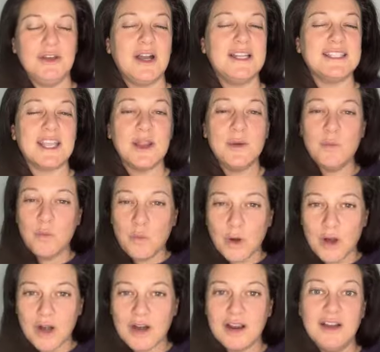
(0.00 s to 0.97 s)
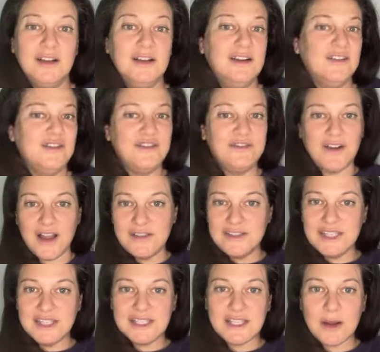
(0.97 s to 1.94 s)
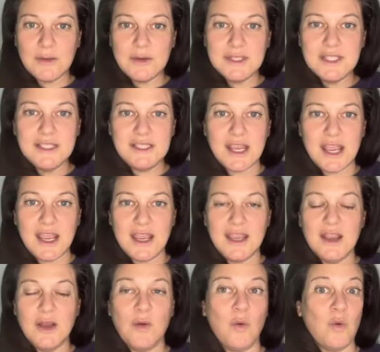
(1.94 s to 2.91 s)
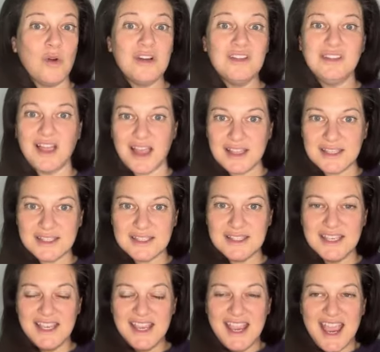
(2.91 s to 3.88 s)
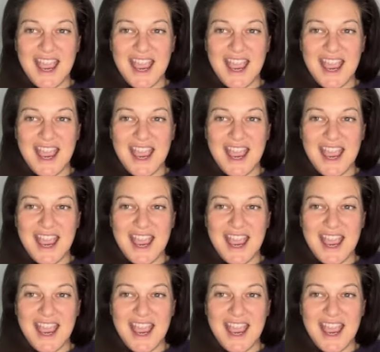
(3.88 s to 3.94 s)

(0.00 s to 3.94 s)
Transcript: You guys can work 5-6 hours a day or less